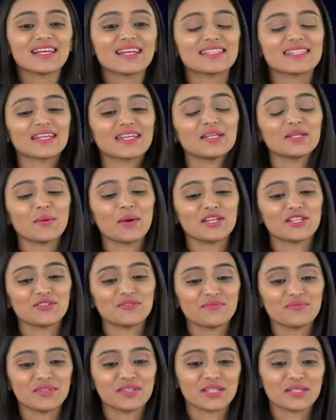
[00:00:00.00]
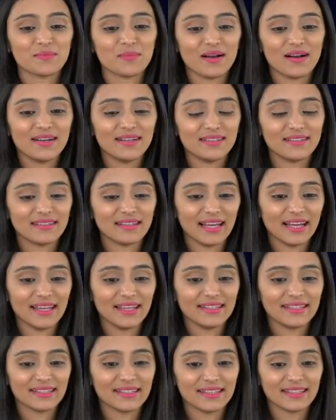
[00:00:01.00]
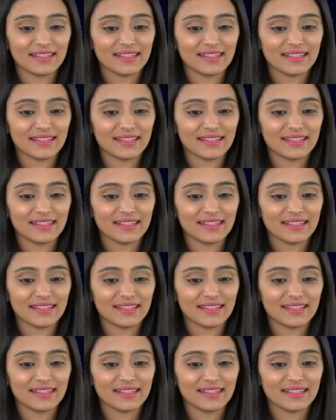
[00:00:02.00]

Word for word: Second question, first part, right?